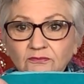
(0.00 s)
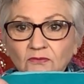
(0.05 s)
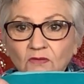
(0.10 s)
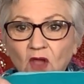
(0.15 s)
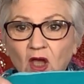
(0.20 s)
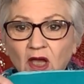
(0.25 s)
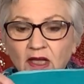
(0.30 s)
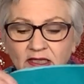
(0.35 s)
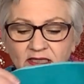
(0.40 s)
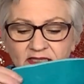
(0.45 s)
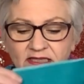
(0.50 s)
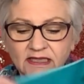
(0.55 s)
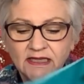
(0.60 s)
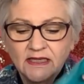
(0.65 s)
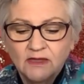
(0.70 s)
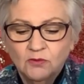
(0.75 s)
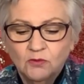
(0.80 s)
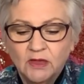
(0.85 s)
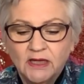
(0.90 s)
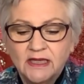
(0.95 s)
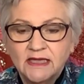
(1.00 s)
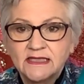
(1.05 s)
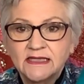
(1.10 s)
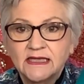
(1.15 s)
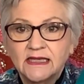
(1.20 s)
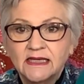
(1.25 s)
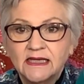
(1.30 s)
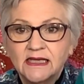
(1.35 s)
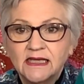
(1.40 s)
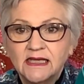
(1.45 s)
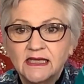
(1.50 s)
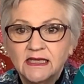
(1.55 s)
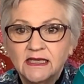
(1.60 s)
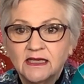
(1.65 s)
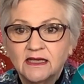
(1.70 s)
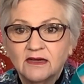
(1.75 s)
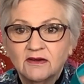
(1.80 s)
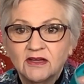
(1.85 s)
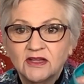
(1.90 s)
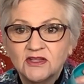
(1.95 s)
I can see it when it's in
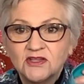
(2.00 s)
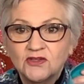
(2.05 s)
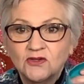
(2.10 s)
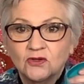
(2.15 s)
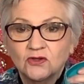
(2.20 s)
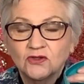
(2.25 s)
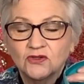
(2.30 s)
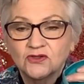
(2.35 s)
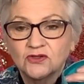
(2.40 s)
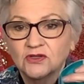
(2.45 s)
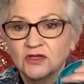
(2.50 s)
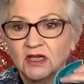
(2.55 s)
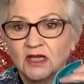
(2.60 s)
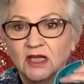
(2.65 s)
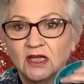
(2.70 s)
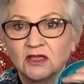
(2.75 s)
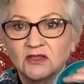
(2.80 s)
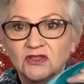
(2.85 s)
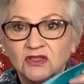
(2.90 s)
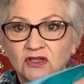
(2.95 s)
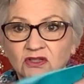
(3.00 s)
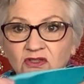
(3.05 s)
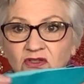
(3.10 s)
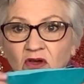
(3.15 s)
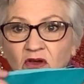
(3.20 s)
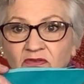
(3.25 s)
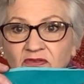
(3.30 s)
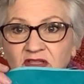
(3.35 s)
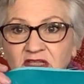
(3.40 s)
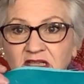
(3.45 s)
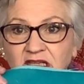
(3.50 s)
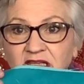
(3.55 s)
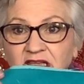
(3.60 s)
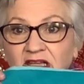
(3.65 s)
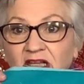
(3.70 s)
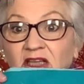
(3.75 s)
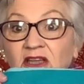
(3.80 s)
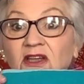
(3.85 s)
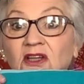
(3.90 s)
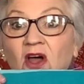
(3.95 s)
here, it's not true to colour. So it's obviously the
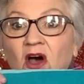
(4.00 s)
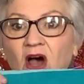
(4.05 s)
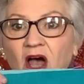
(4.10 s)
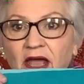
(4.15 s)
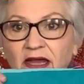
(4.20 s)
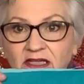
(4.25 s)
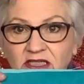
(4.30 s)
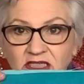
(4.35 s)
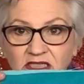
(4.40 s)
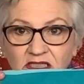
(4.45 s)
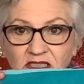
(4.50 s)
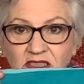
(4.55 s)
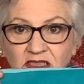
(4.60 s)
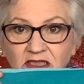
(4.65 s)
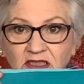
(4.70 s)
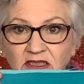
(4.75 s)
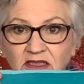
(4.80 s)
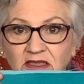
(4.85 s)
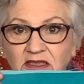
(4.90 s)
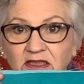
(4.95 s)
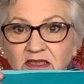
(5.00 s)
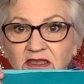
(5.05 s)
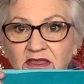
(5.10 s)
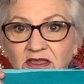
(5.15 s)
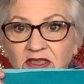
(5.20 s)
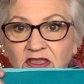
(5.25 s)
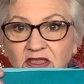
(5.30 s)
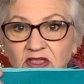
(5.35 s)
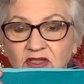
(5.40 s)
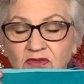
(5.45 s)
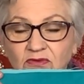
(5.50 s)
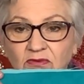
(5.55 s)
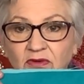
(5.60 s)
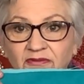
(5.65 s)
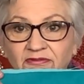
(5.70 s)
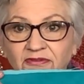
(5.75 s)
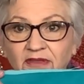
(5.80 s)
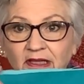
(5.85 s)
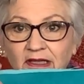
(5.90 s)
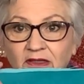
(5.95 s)
light that's
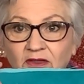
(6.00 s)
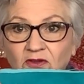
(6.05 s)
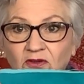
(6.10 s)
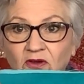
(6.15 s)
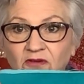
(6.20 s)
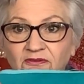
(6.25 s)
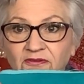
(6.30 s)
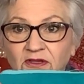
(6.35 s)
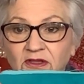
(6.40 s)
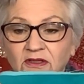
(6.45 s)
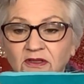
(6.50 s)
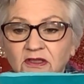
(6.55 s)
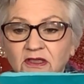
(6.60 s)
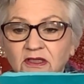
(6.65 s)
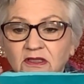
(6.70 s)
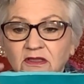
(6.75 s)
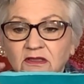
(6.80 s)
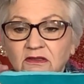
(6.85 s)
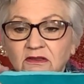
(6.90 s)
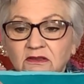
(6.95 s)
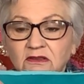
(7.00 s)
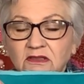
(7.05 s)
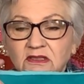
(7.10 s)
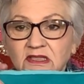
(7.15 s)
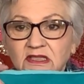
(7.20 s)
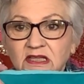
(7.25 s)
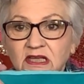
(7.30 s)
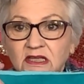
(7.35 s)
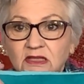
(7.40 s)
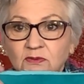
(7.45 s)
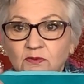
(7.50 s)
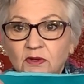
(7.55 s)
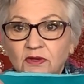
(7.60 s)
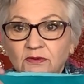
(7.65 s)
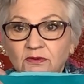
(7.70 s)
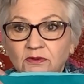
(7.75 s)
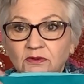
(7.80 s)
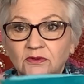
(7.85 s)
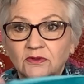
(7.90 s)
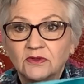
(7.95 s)
reflected off it that says whether
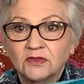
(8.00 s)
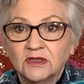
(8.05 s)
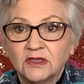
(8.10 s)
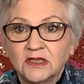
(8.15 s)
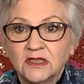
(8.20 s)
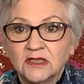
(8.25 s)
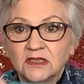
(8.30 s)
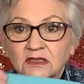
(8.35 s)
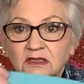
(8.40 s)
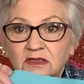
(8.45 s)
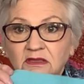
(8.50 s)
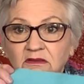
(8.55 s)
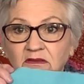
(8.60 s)
or not it is.